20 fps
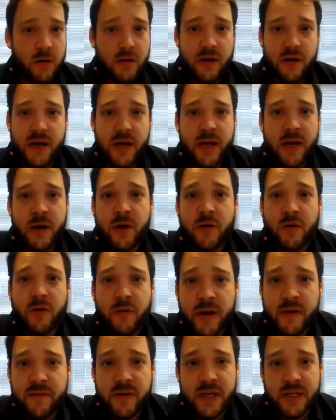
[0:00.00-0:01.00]
or
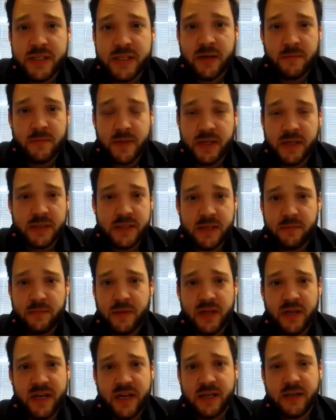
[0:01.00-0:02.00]
even as something
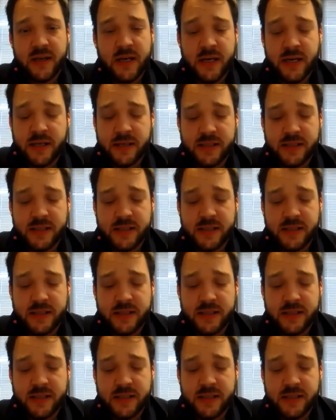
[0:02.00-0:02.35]
similar,